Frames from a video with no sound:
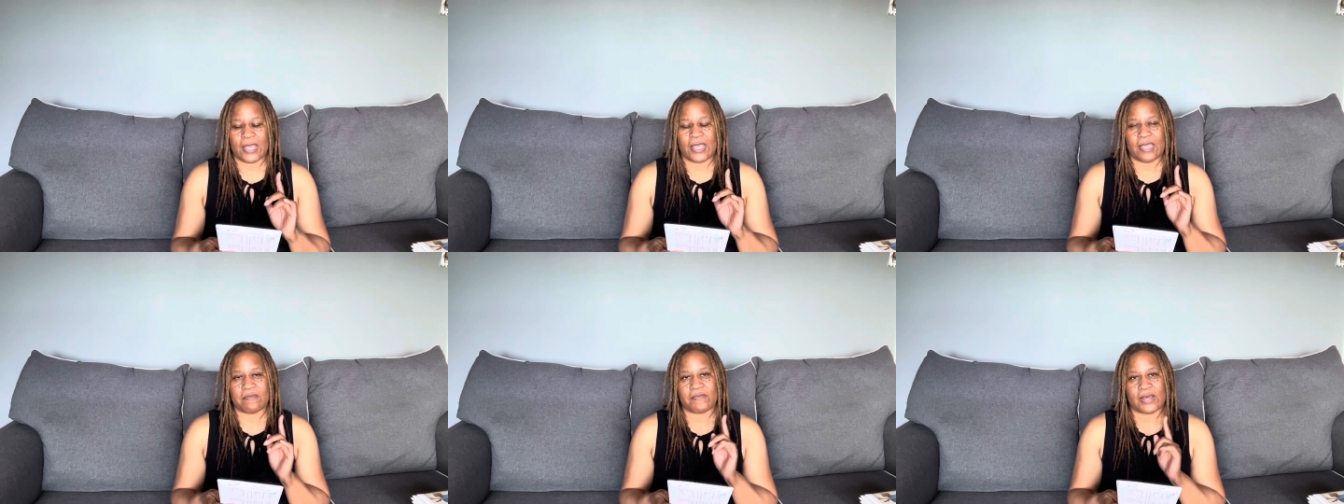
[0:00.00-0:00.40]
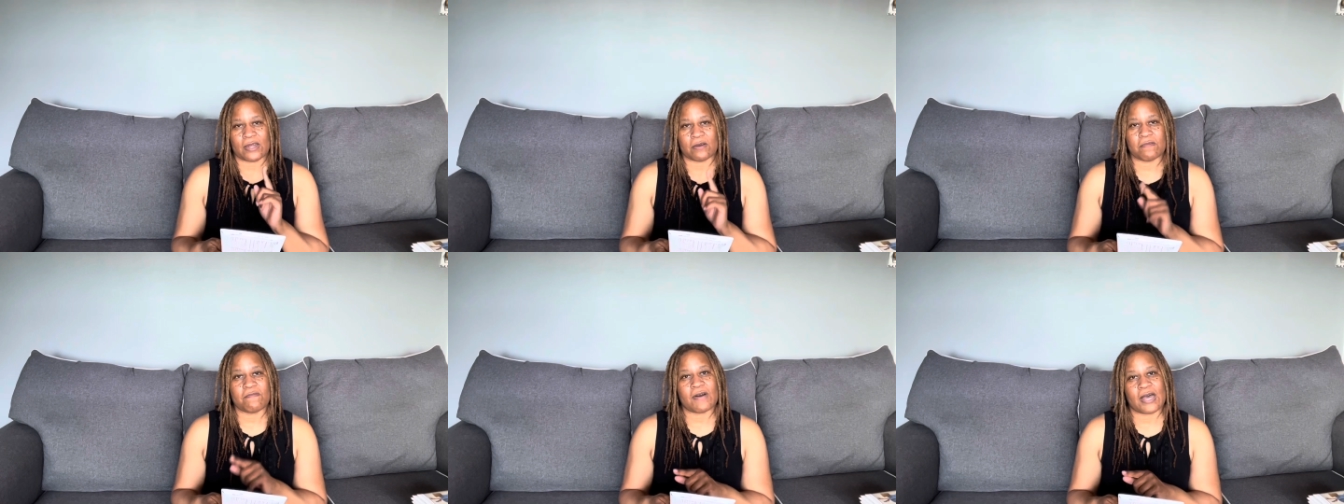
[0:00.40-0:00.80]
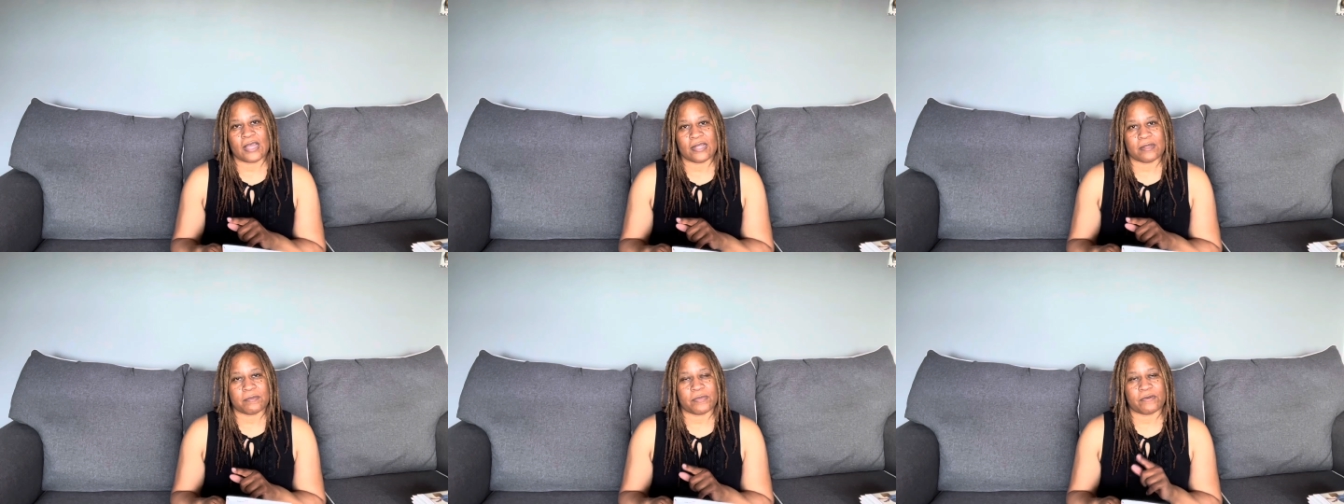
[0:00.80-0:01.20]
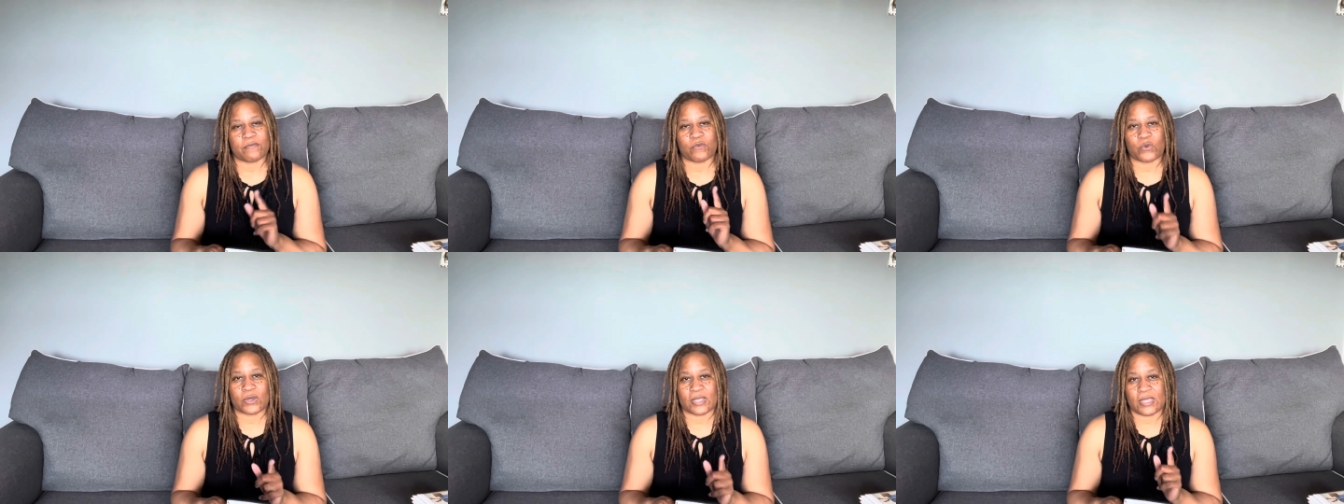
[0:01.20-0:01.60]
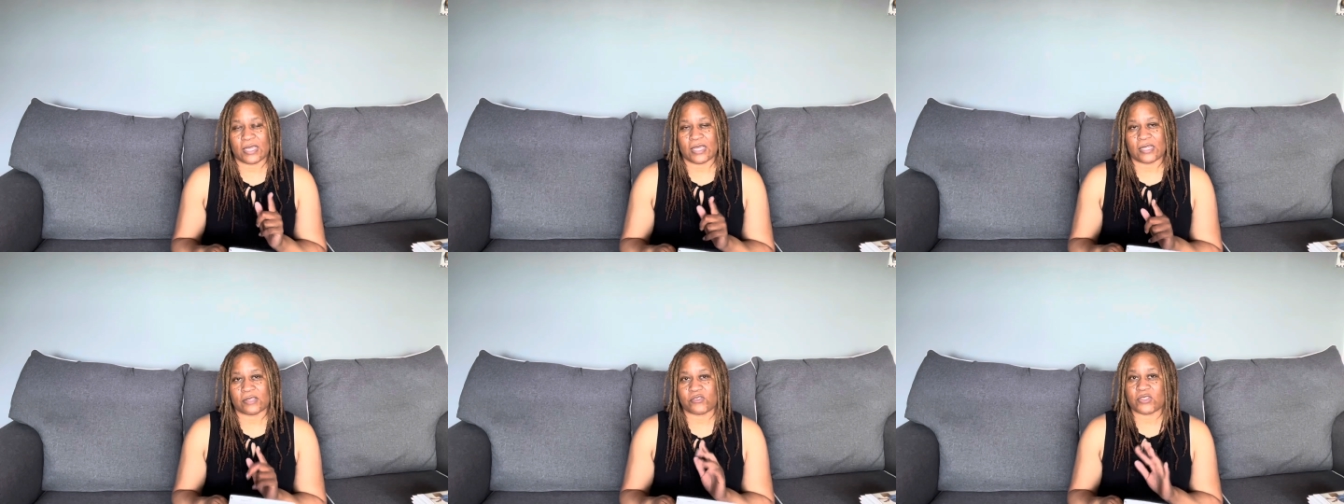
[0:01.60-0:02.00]
If I don't find them before the
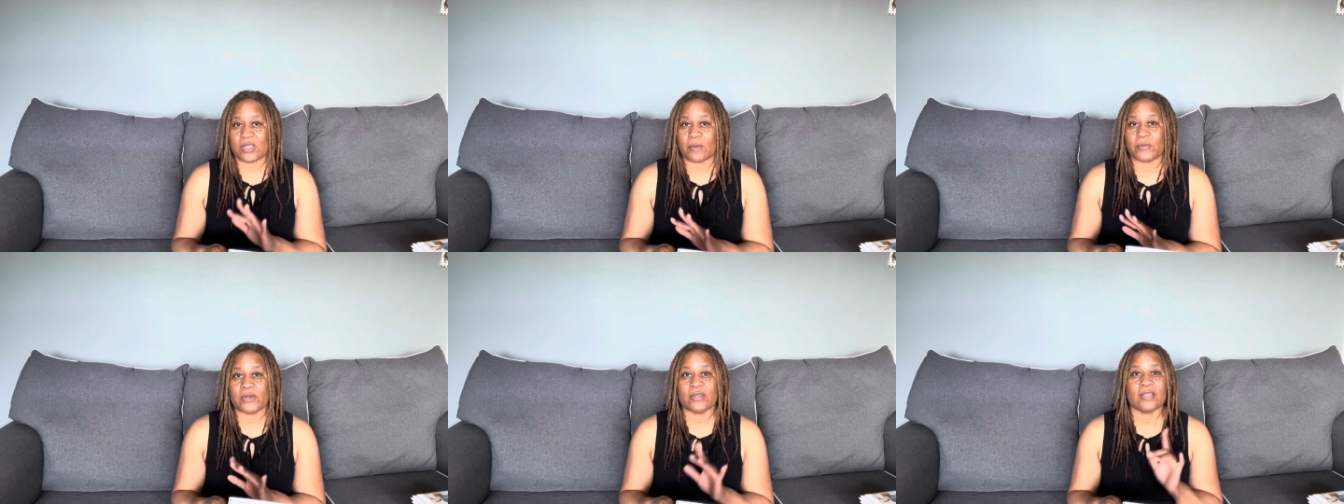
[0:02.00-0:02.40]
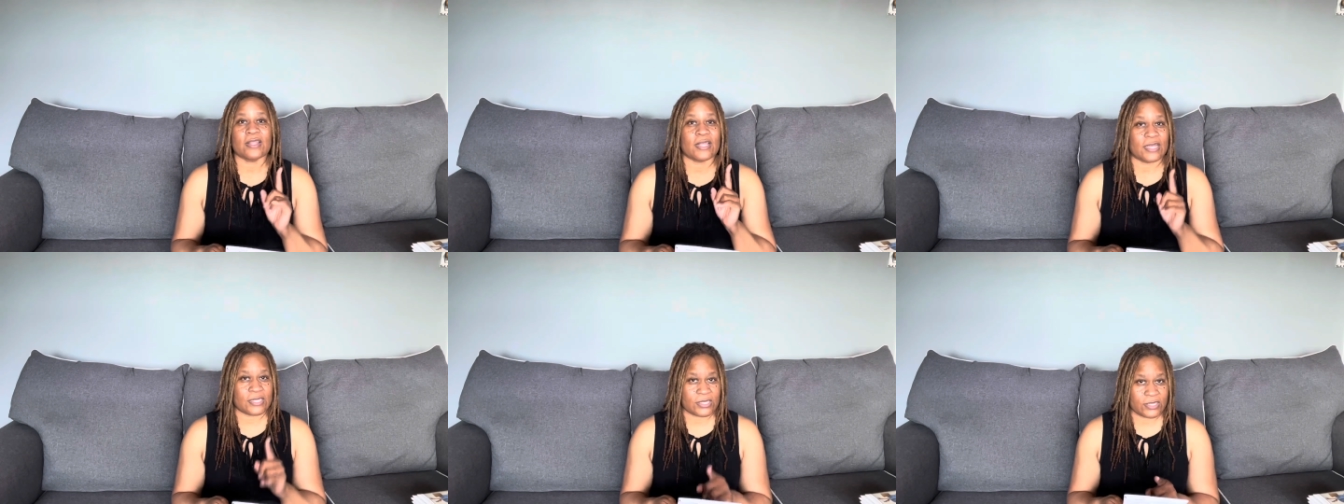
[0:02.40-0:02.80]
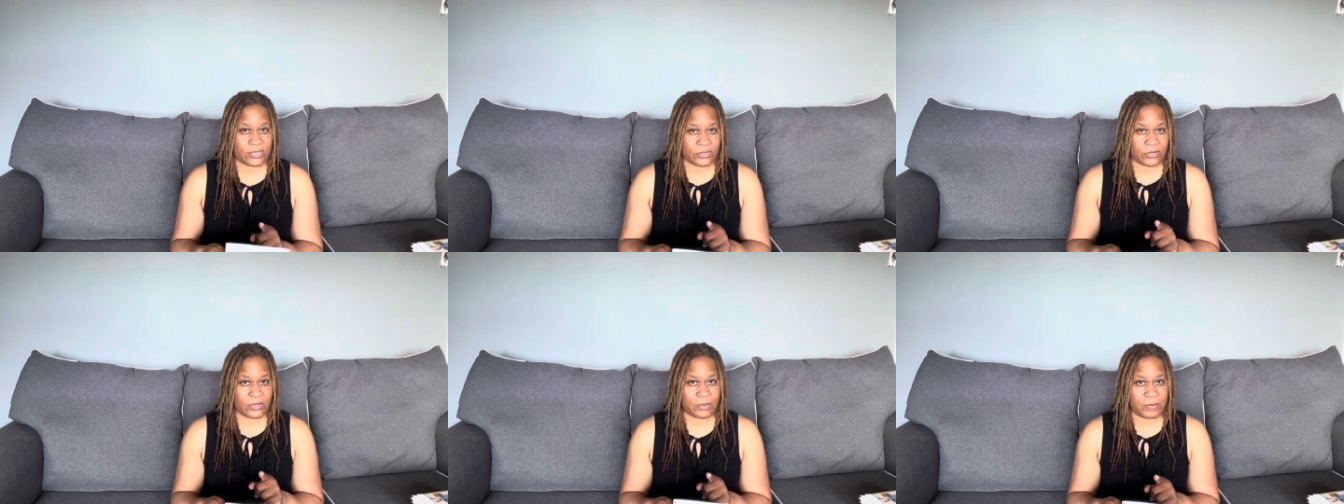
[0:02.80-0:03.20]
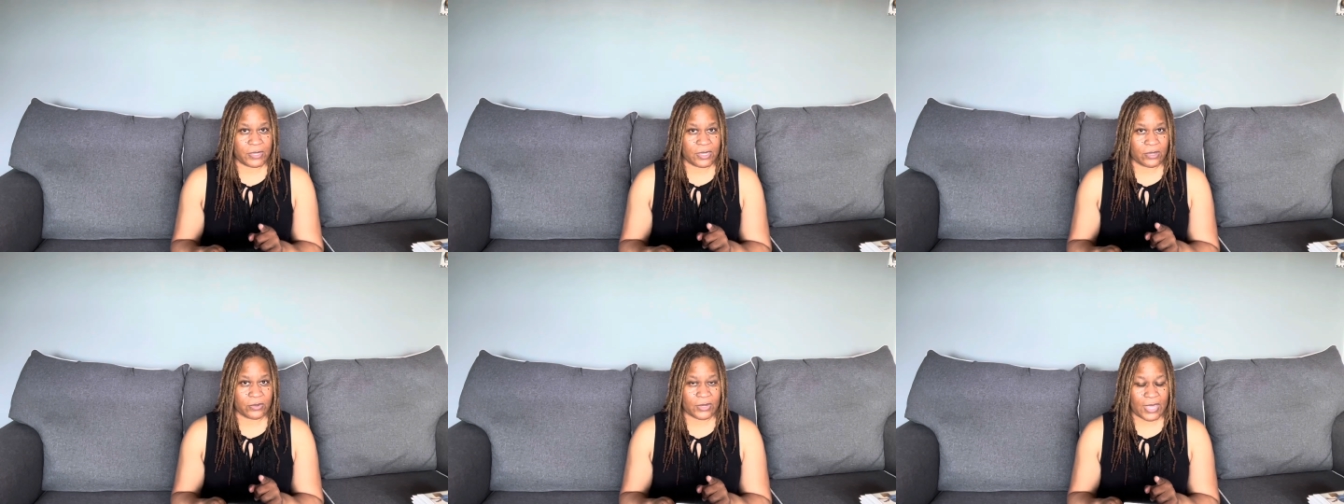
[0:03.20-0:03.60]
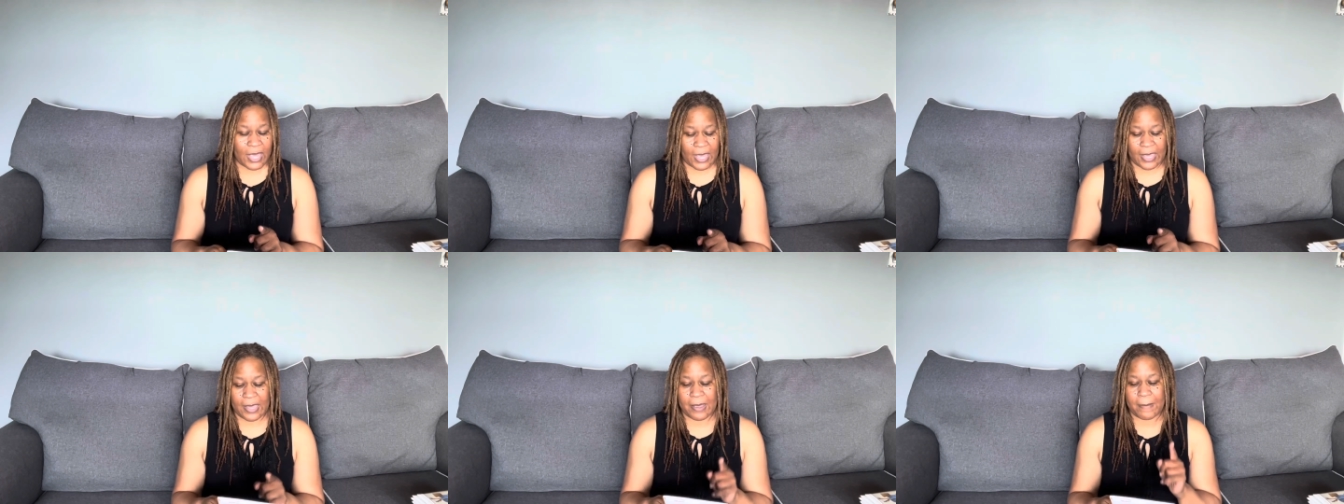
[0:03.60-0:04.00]
end of summer, that's still gonna be
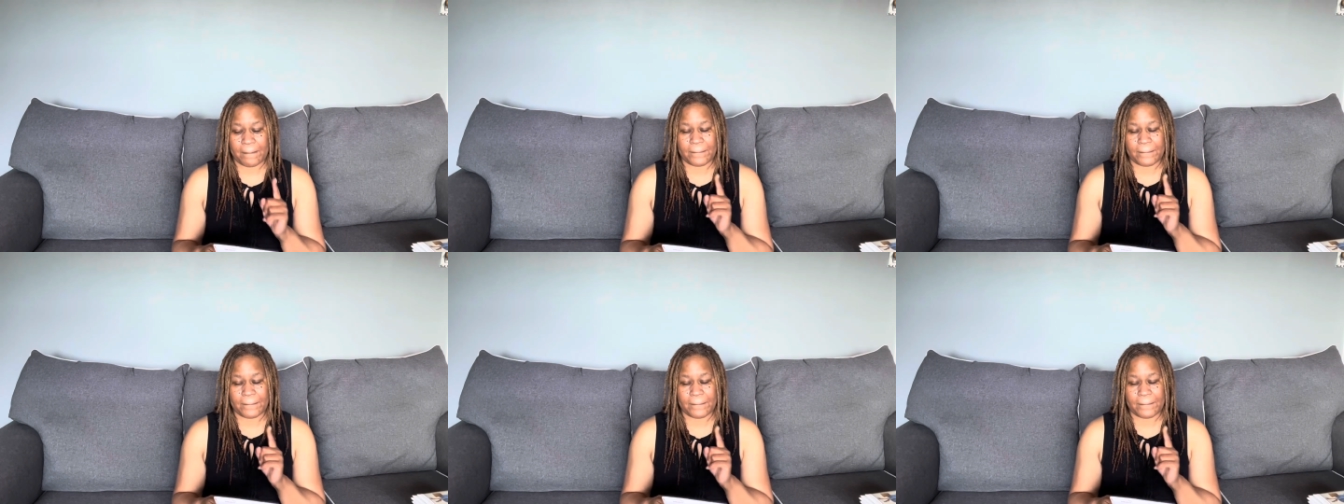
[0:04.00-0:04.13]
okay,